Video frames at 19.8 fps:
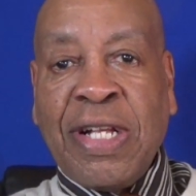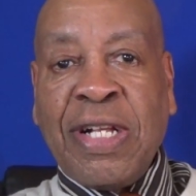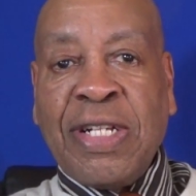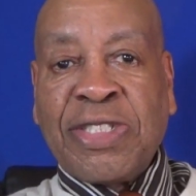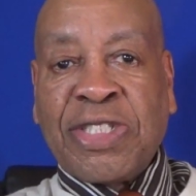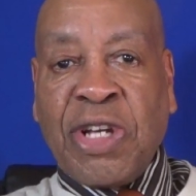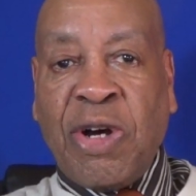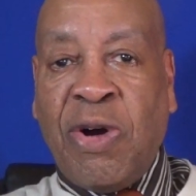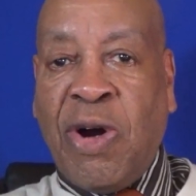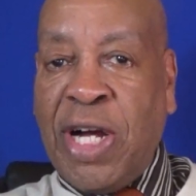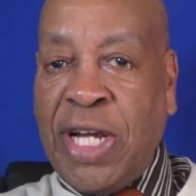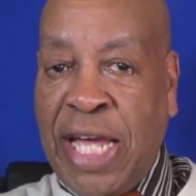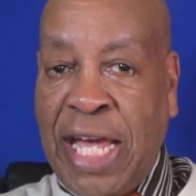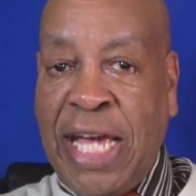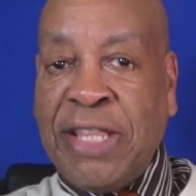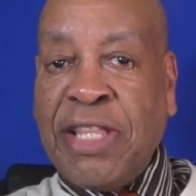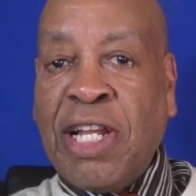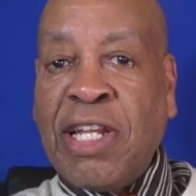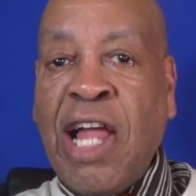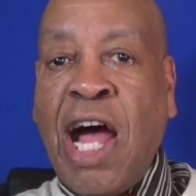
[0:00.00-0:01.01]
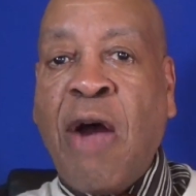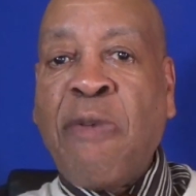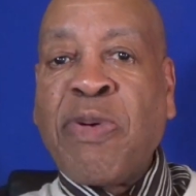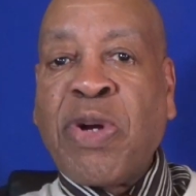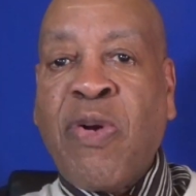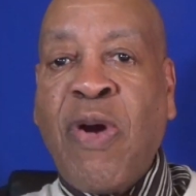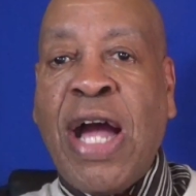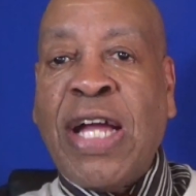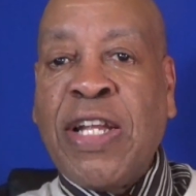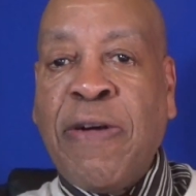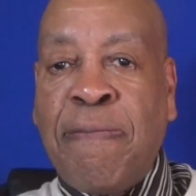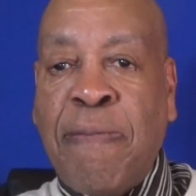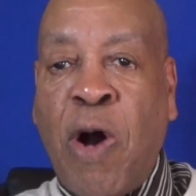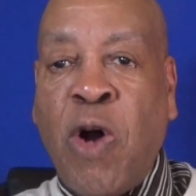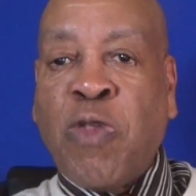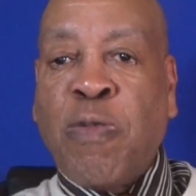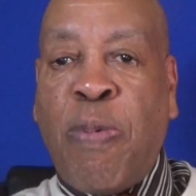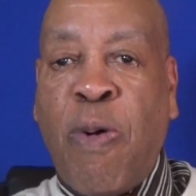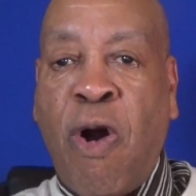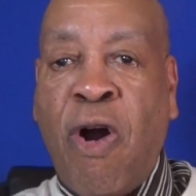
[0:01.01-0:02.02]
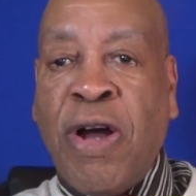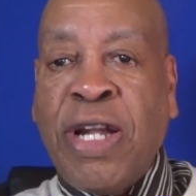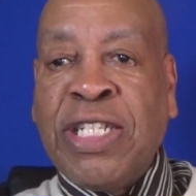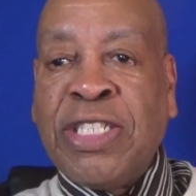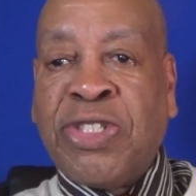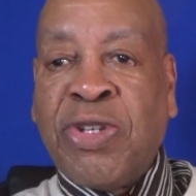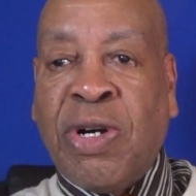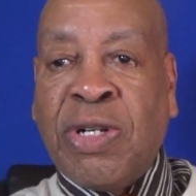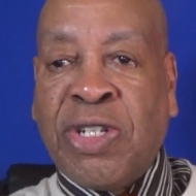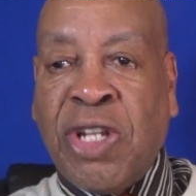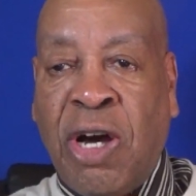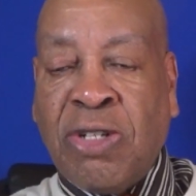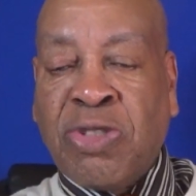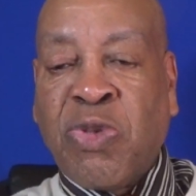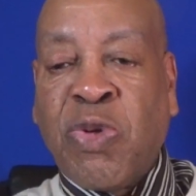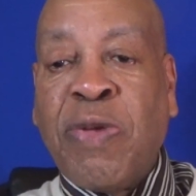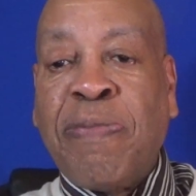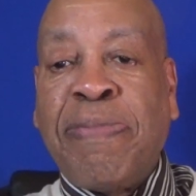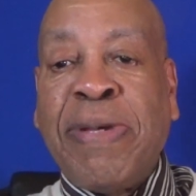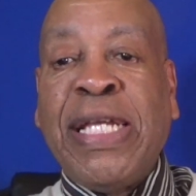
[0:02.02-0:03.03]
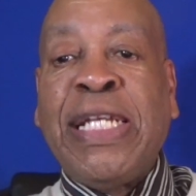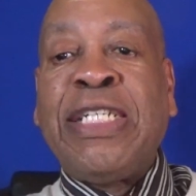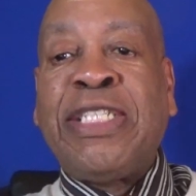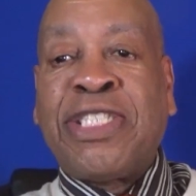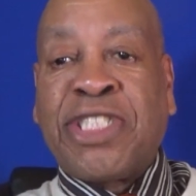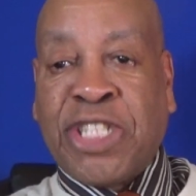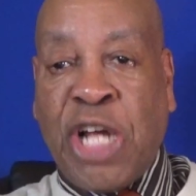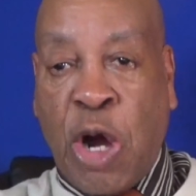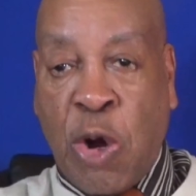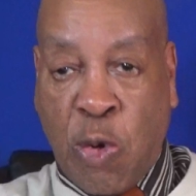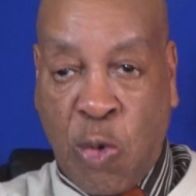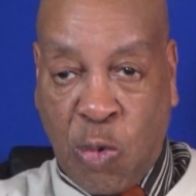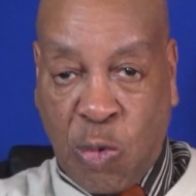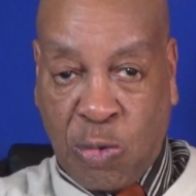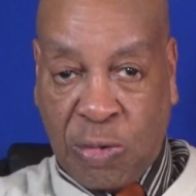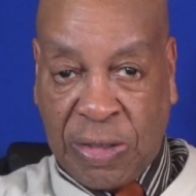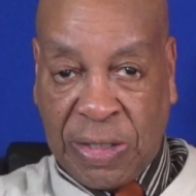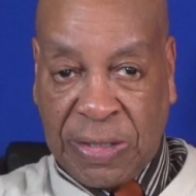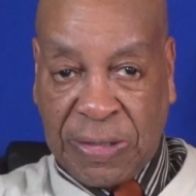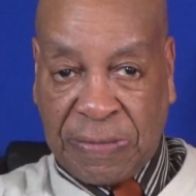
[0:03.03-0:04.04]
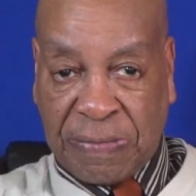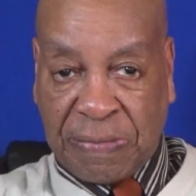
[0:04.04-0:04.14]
So again, the law required that both parties to adultery be stoned.